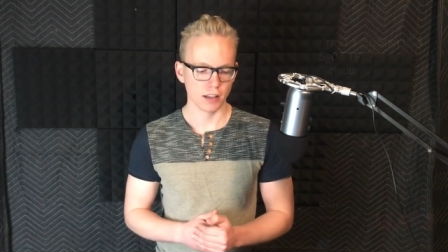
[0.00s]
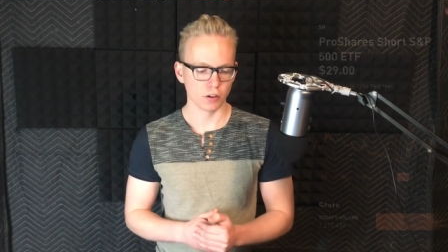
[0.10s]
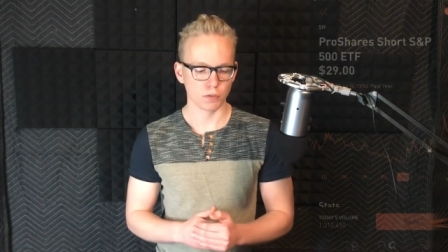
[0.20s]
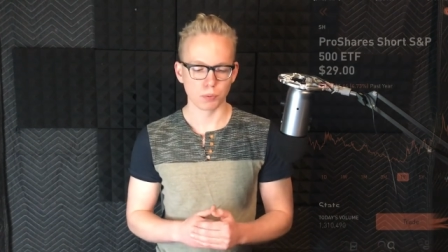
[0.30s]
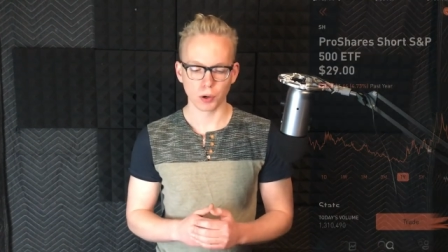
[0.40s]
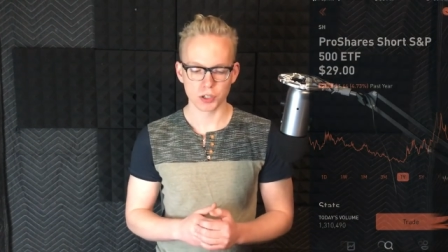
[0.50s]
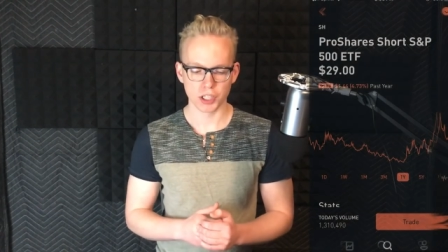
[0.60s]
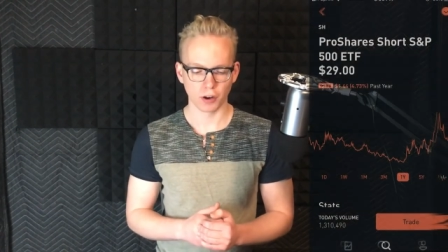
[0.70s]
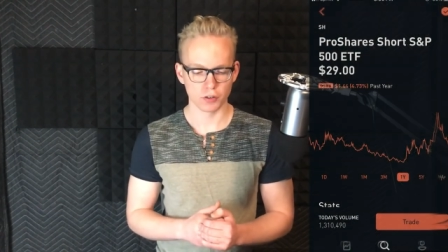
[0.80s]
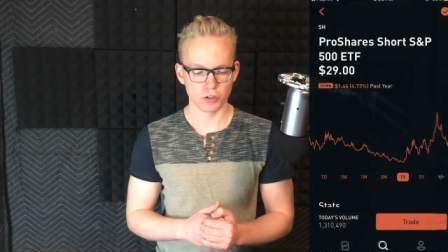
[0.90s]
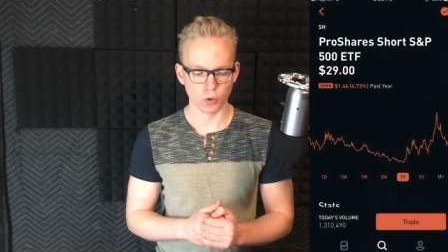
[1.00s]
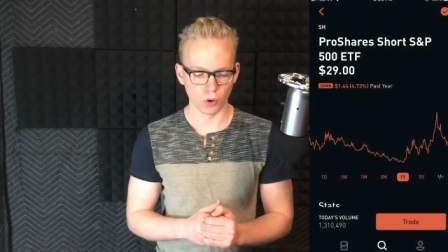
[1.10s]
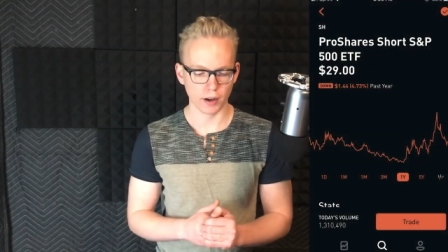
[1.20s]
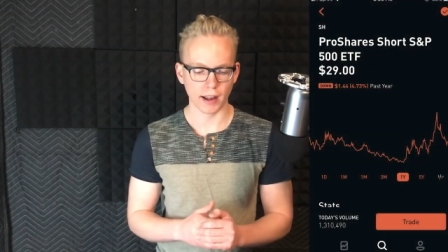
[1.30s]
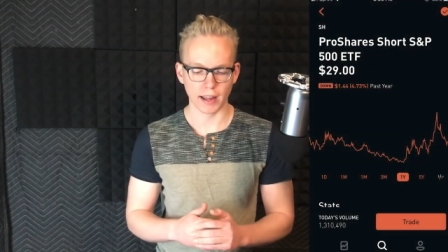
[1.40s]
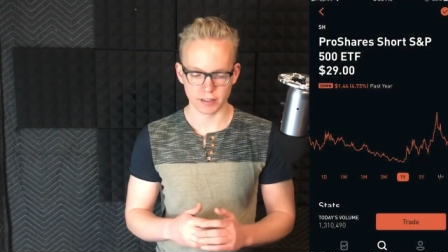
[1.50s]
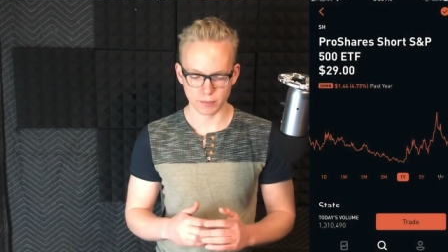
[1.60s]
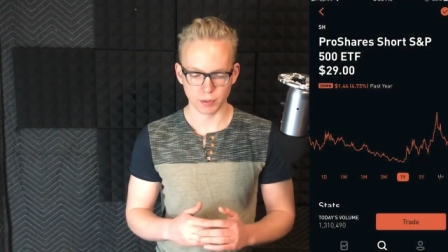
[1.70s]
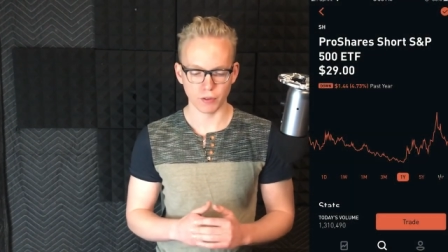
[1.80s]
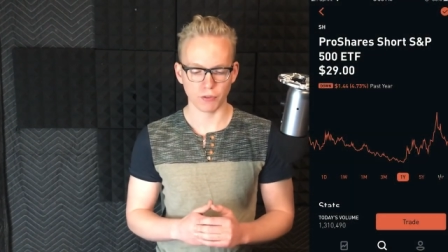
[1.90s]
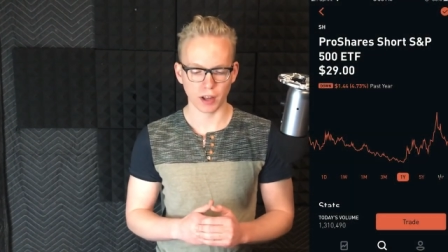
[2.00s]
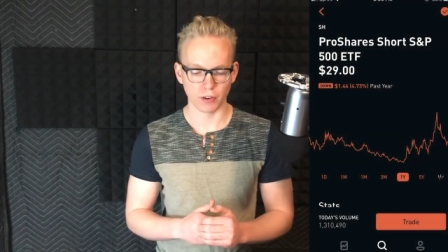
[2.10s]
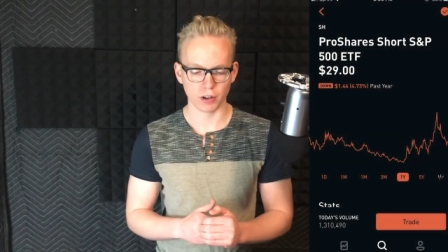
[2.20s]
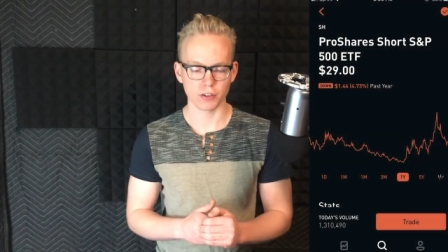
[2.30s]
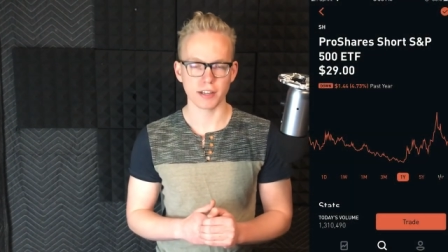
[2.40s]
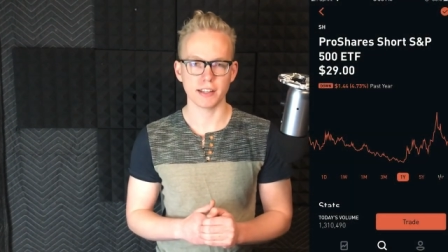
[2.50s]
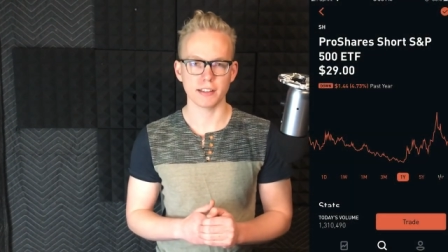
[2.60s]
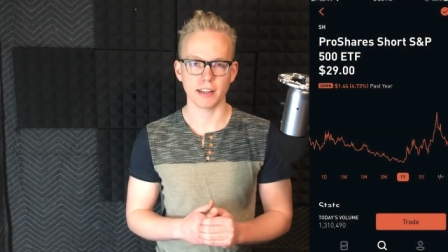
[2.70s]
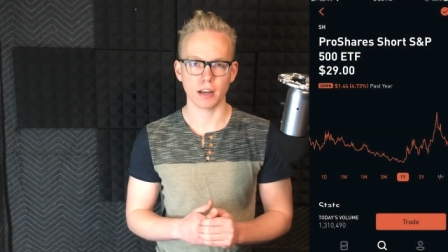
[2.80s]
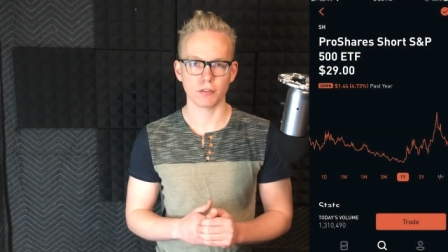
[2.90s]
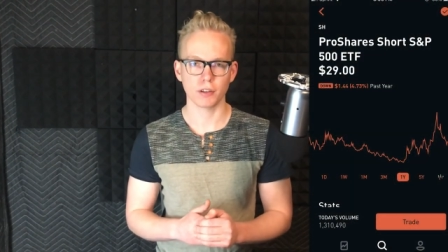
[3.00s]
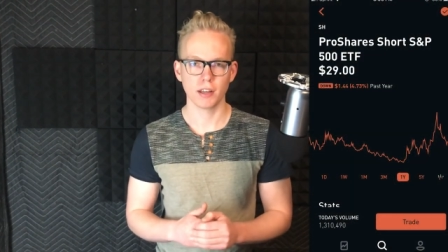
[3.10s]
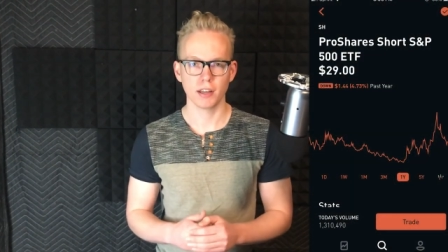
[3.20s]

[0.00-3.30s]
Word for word: there's ProShares Short S and P five hundred E T F.